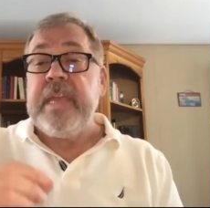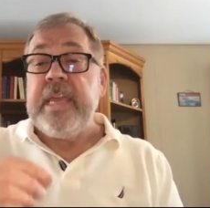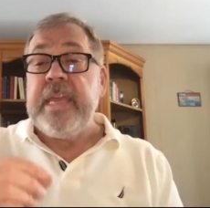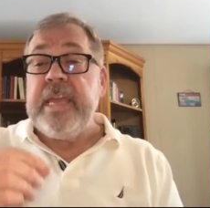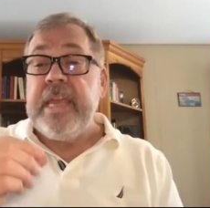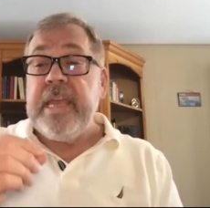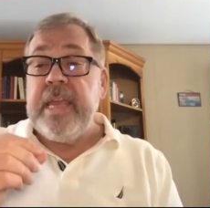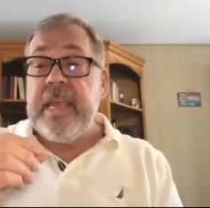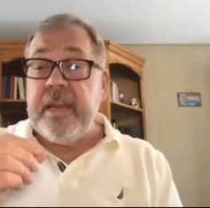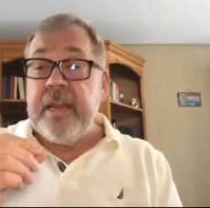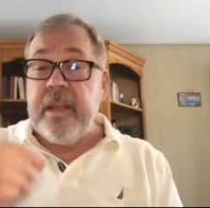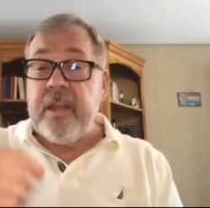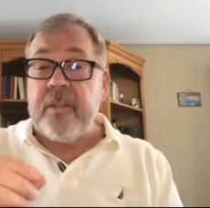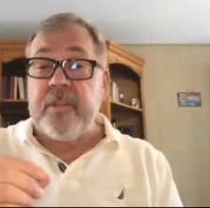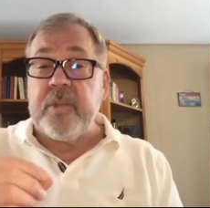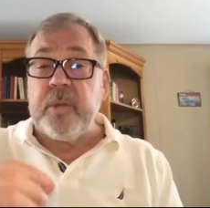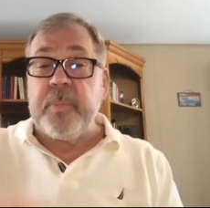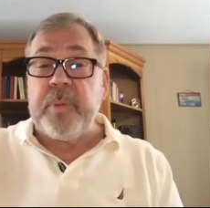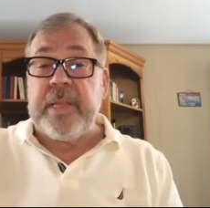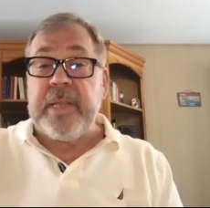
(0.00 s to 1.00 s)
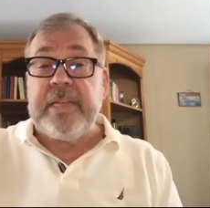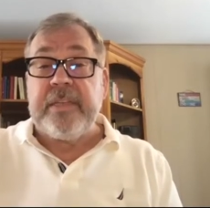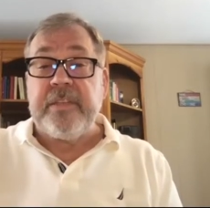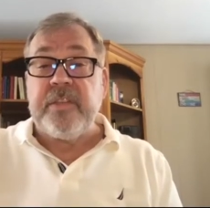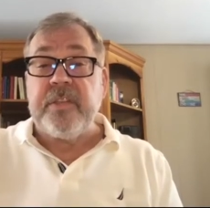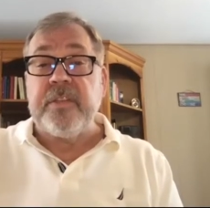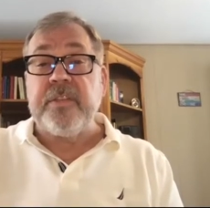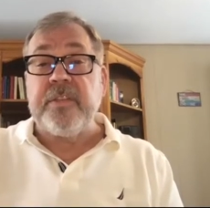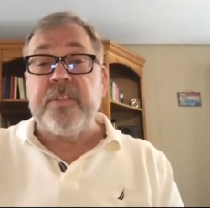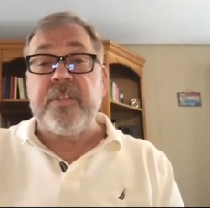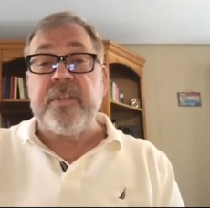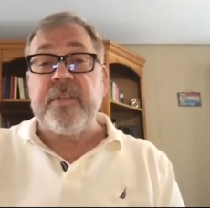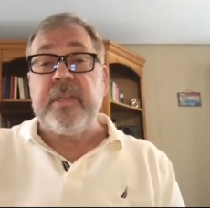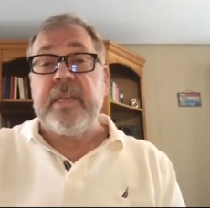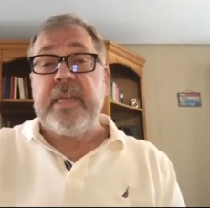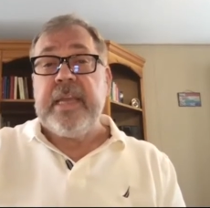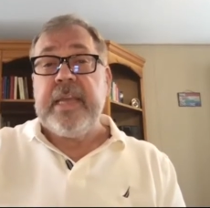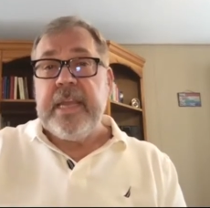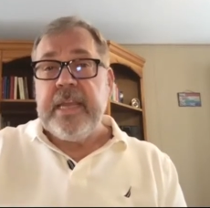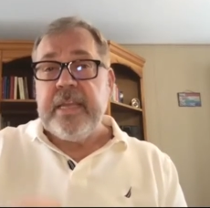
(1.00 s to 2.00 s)
In other places,
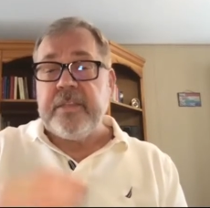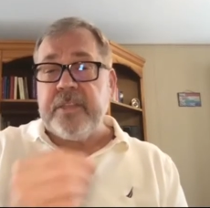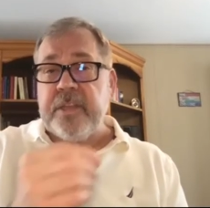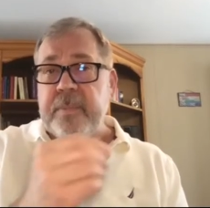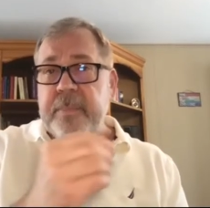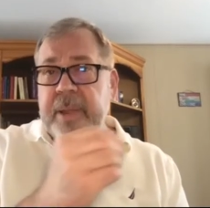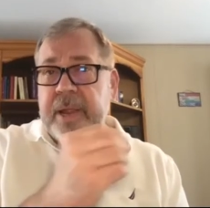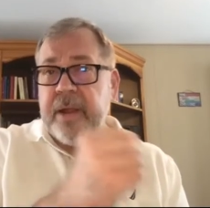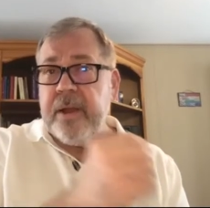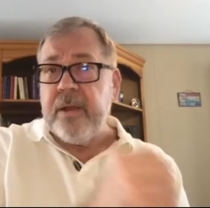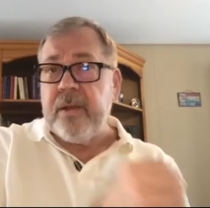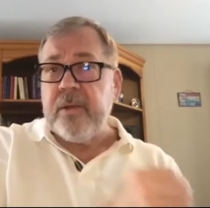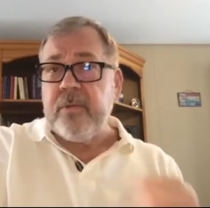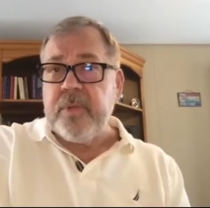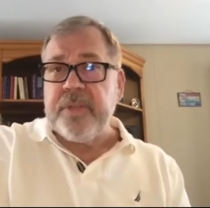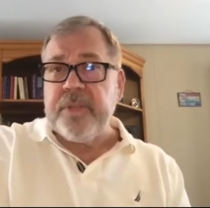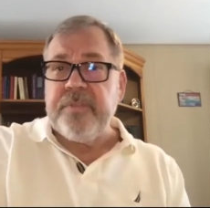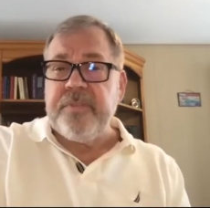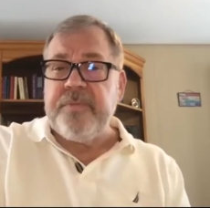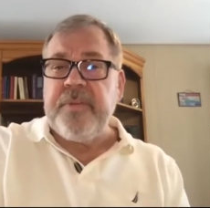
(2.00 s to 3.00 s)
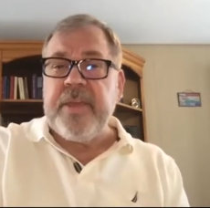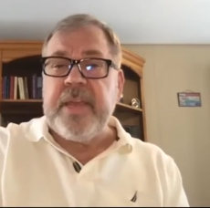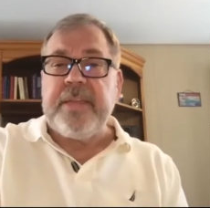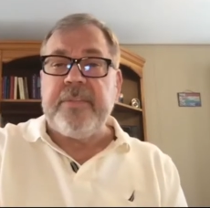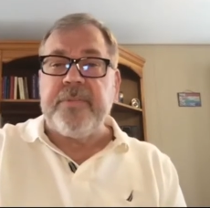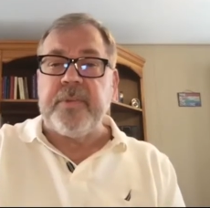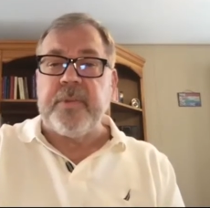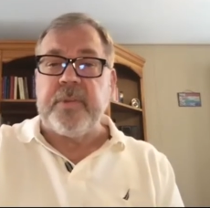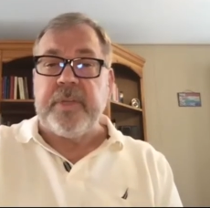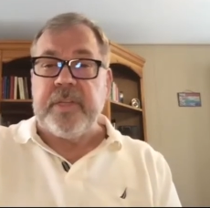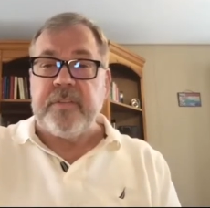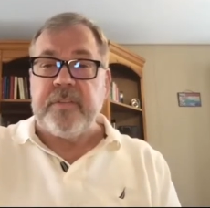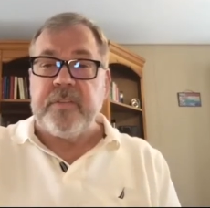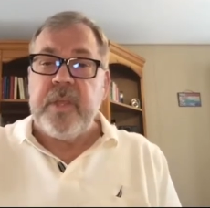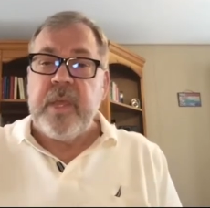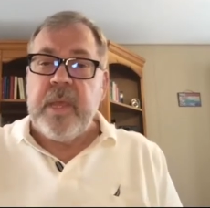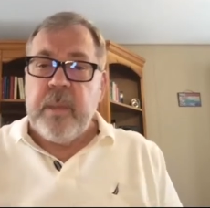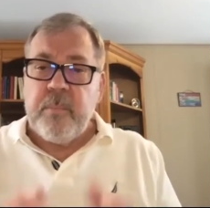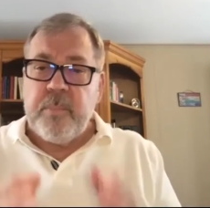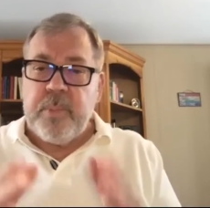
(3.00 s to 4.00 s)
it's compared with faithfulness.
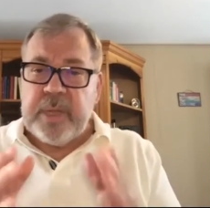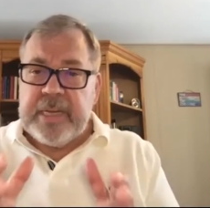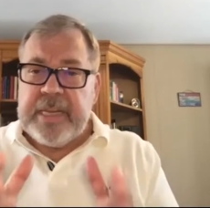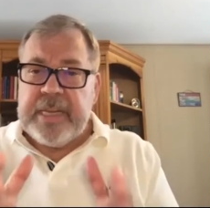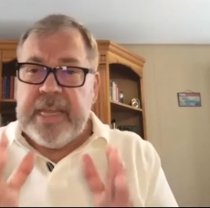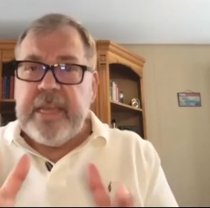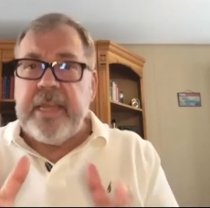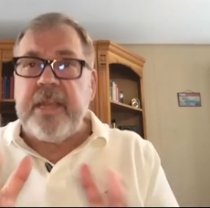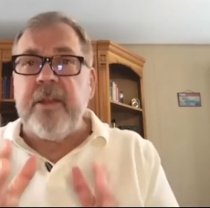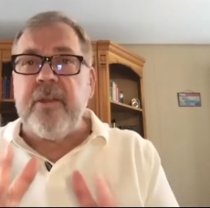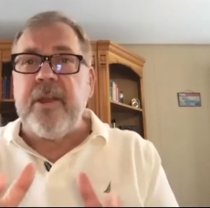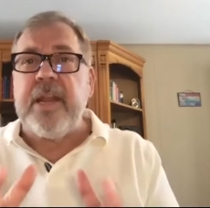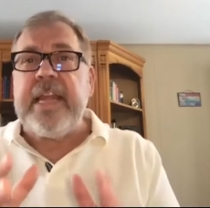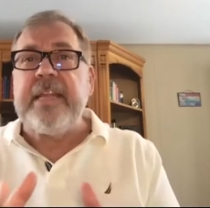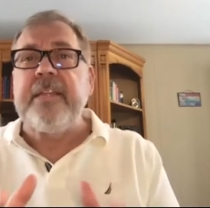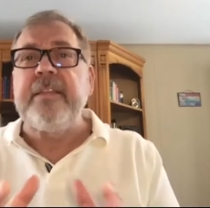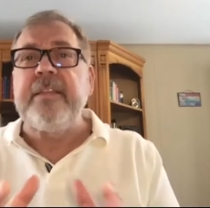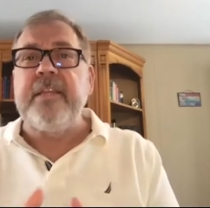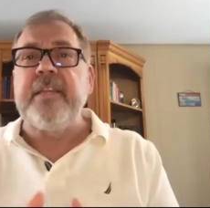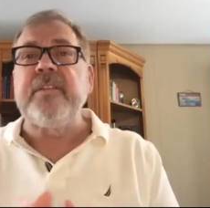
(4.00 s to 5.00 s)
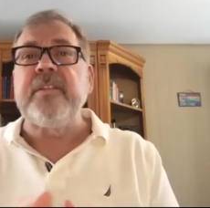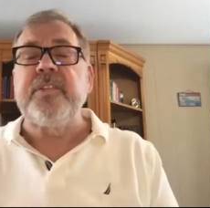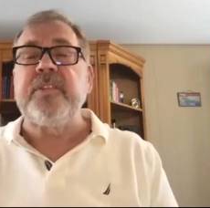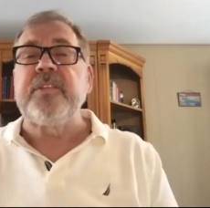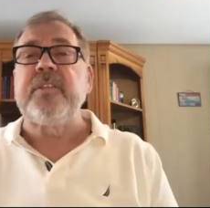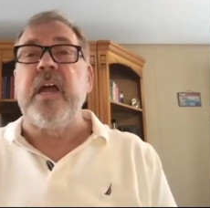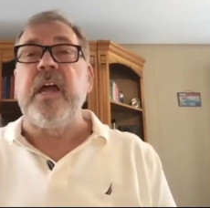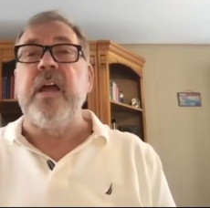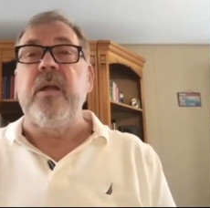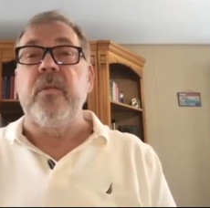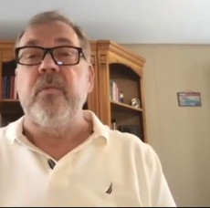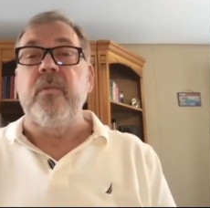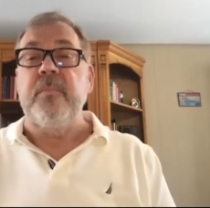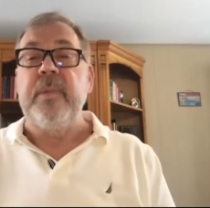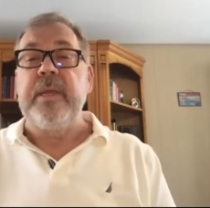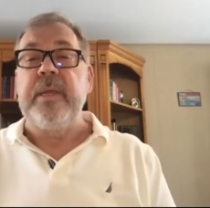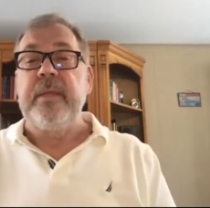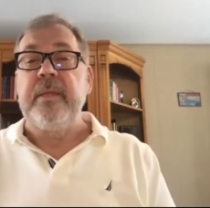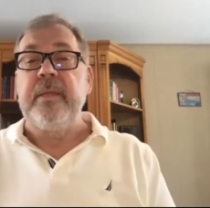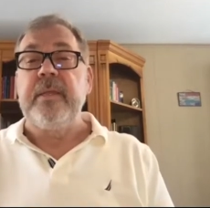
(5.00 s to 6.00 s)
But here in this psalm,
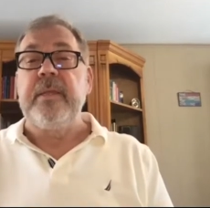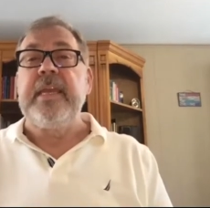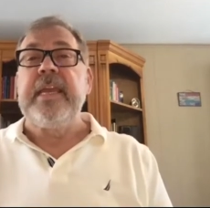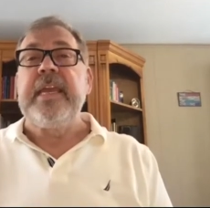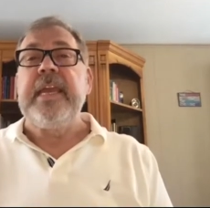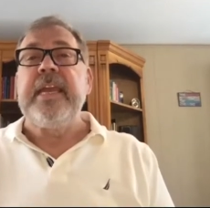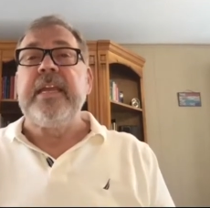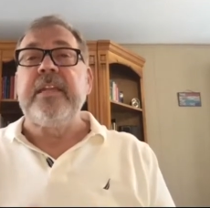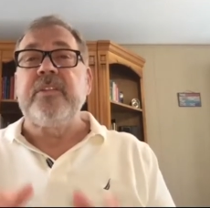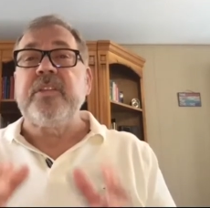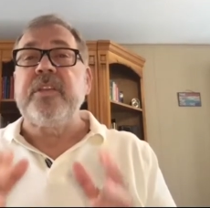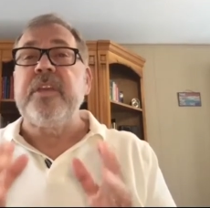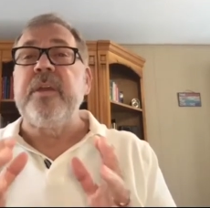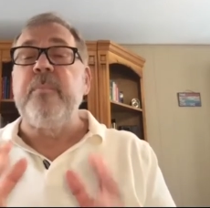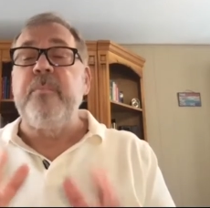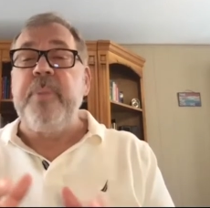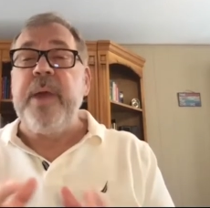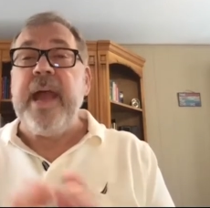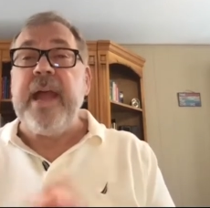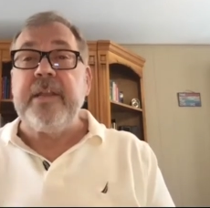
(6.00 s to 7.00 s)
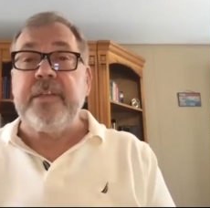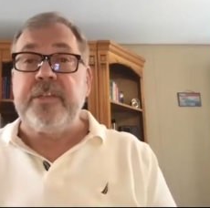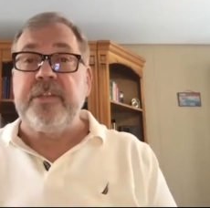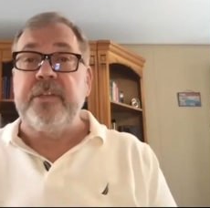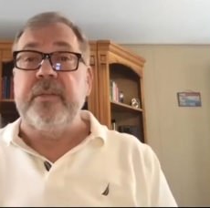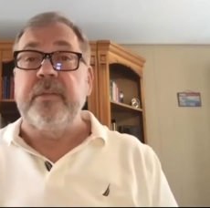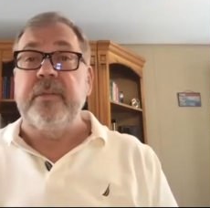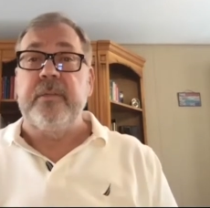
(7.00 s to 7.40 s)
it's compassion.